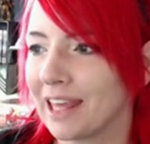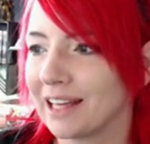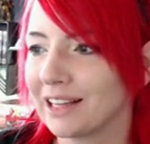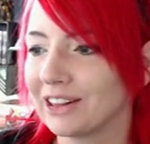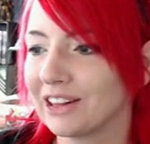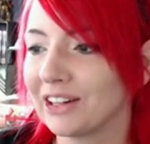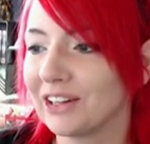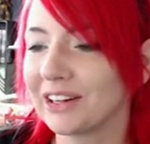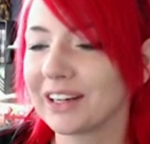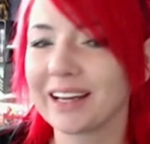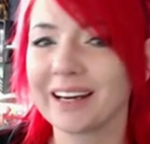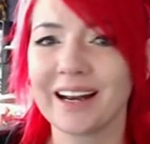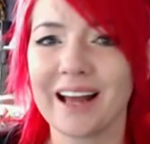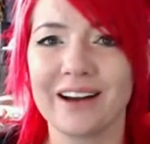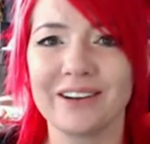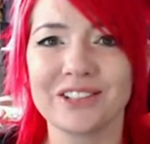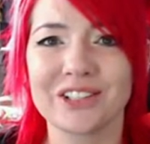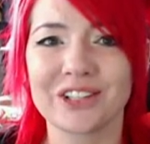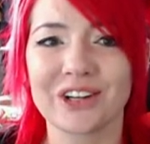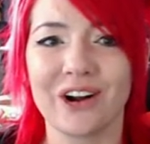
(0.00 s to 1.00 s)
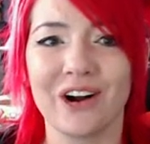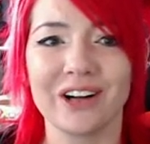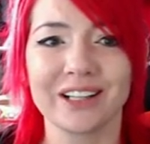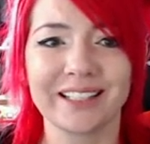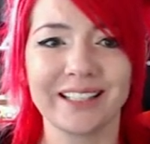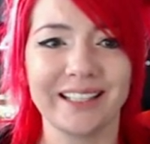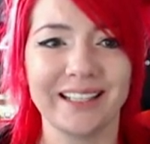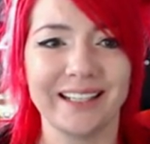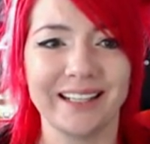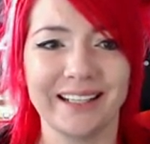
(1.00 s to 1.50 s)
Look at how chonky
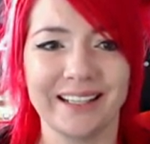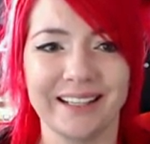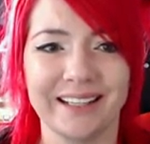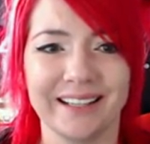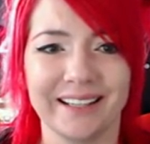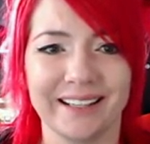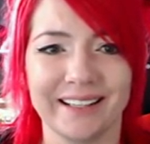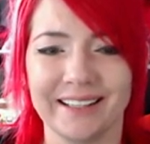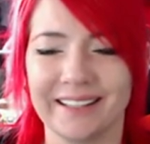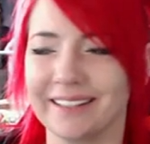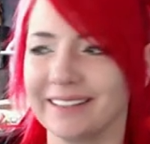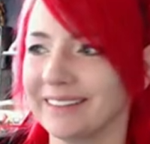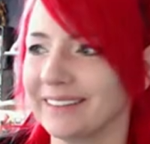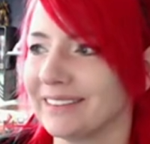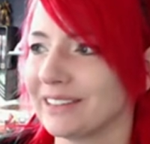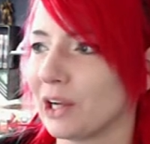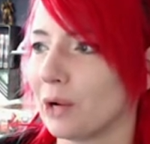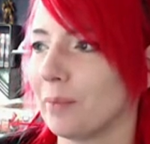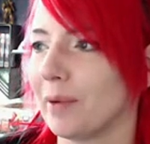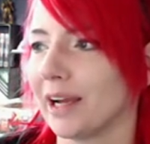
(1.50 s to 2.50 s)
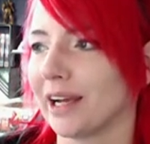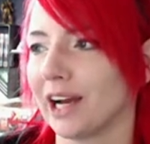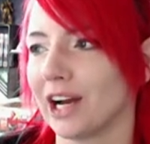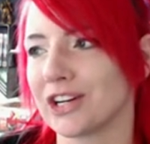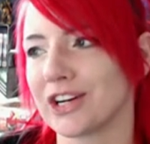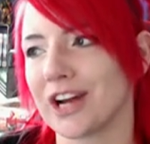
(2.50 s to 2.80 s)
he is. Oh my gosh,